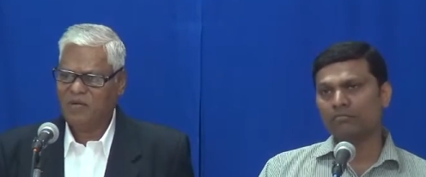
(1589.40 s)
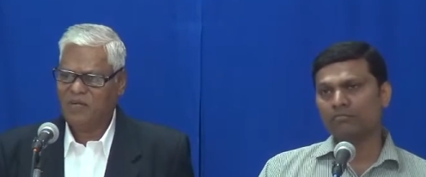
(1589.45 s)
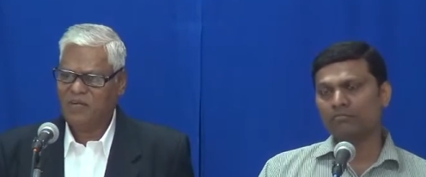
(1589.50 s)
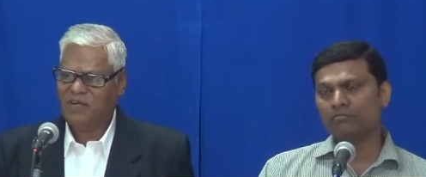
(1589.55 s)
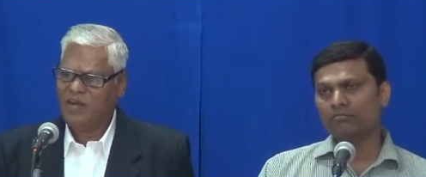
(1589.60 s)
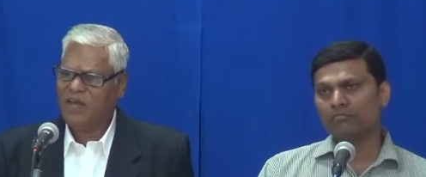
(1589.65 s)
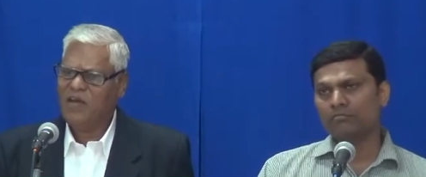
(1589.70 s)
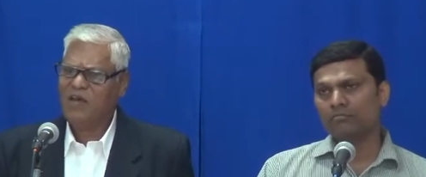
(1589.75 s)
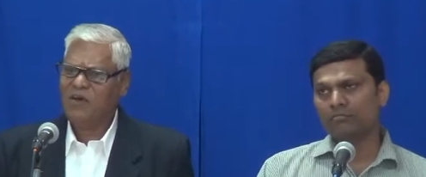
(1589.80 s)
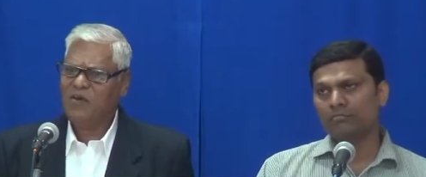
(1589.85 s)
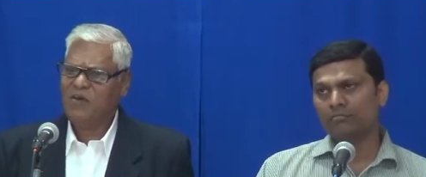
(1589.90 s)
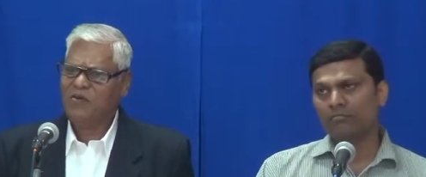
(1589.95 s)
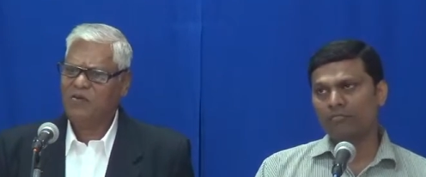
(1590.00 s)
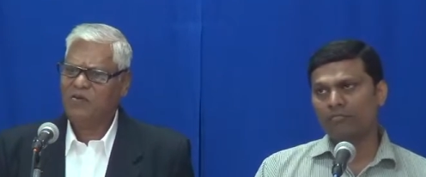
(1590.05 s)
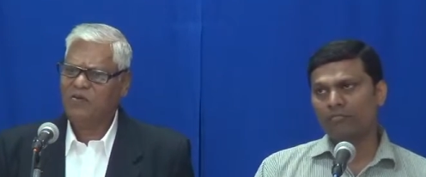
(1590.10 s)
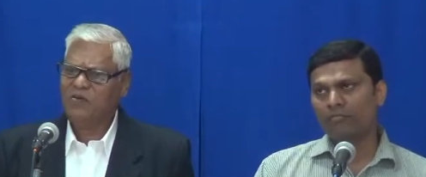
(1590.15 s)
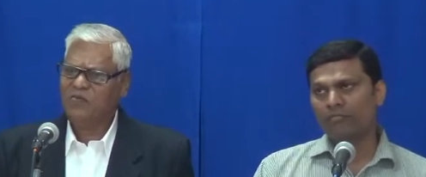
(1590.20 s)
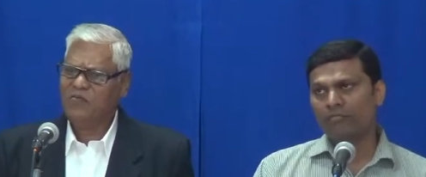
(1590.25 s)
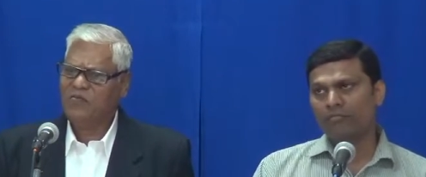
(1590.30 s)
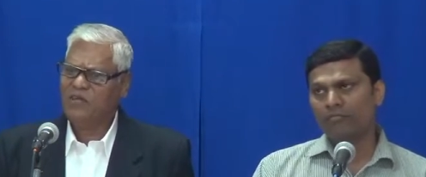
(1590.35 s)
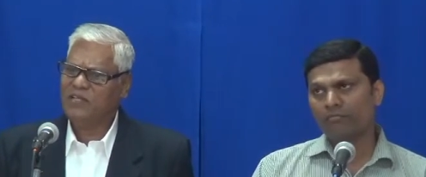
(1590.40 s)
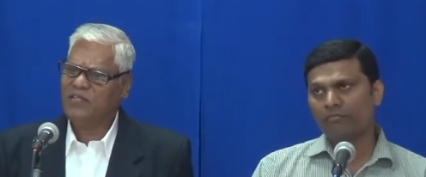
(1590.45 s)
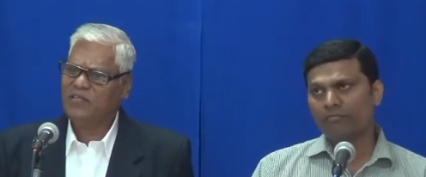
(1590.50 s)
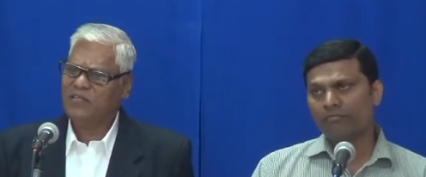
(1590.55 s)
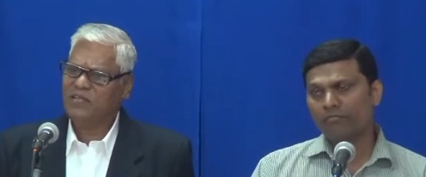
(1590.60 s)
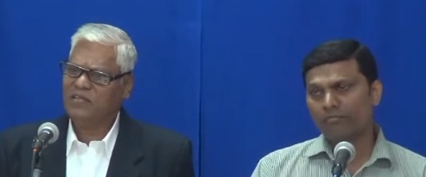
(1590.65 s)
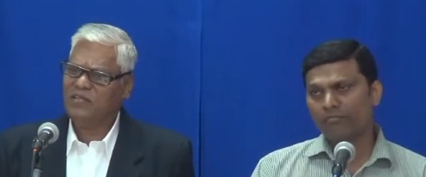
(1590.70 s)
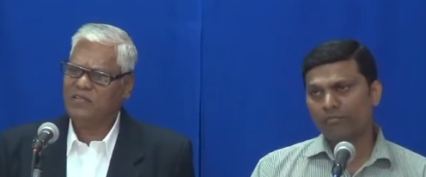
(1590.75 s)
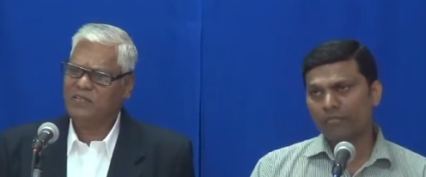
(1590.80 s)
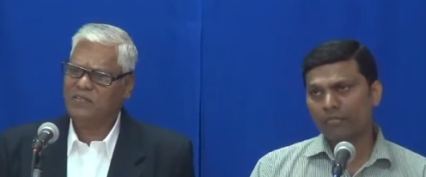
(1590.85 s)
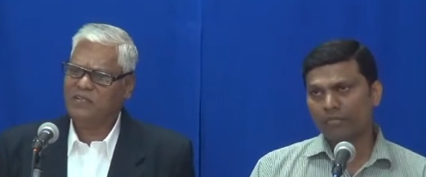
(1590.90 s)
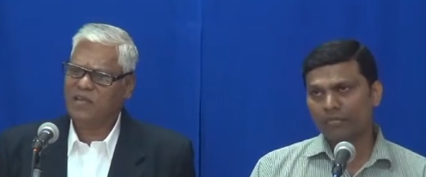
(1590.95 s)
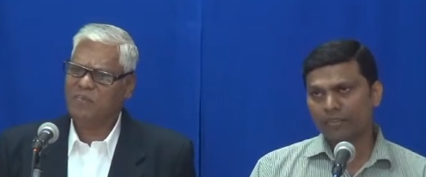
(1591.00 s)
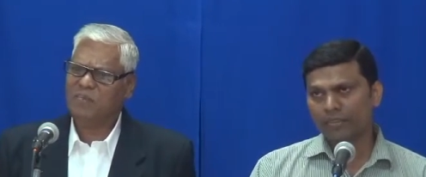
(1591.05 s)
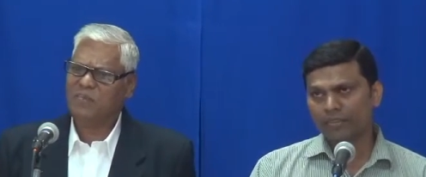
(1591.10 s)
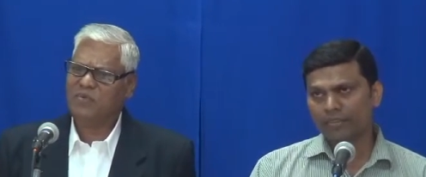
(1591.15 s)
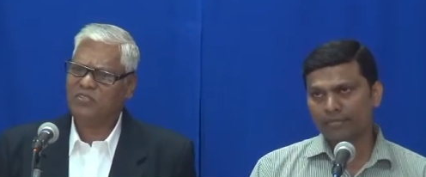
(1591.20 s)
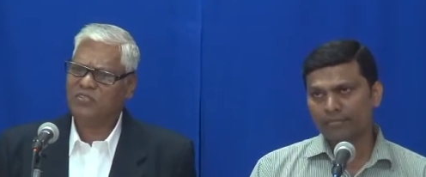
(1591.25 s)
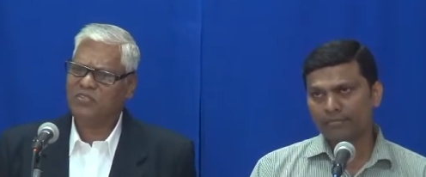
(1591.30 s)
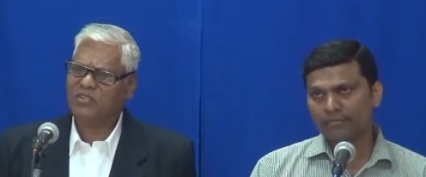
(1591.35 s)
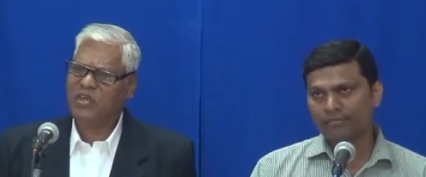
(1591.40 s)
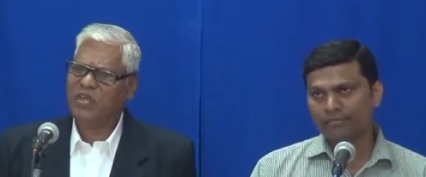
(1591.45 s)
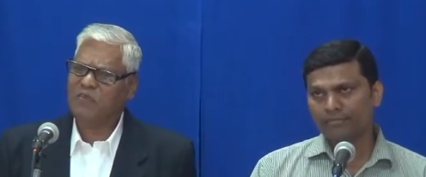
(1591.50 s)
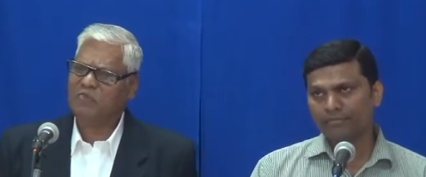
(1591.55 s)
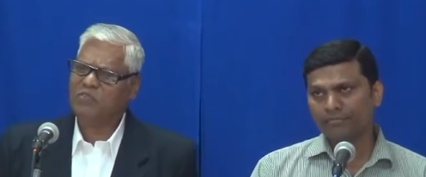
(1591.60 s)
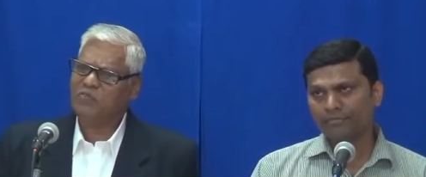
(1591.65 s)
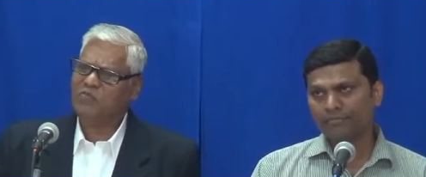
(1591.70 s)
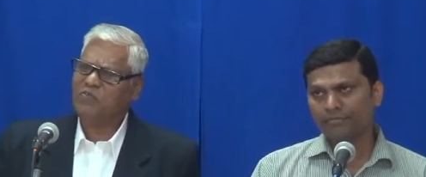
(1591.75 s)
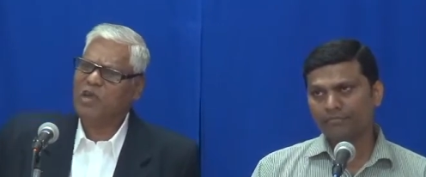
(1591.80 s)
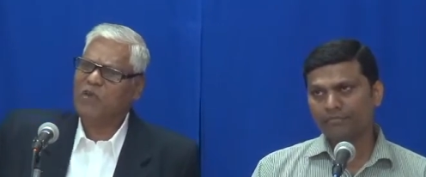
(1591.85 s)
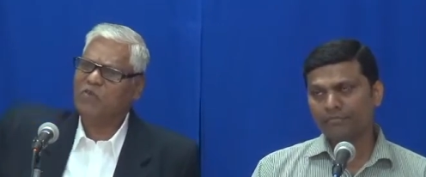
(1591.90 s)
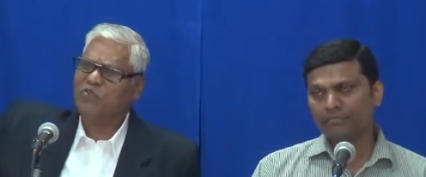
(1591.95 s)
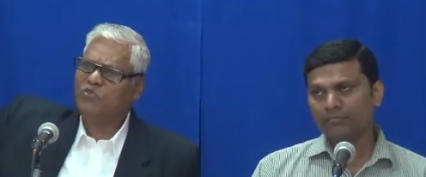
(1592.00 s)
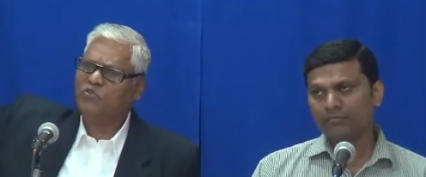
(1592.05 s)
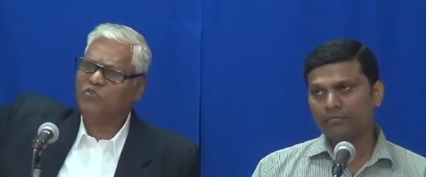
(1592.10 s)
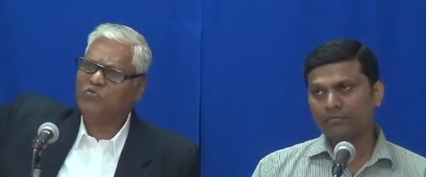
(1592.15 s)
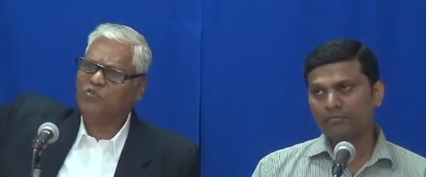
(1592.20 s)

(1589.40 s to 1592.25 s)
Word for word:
Speaker 1: now when the tempest came, the waves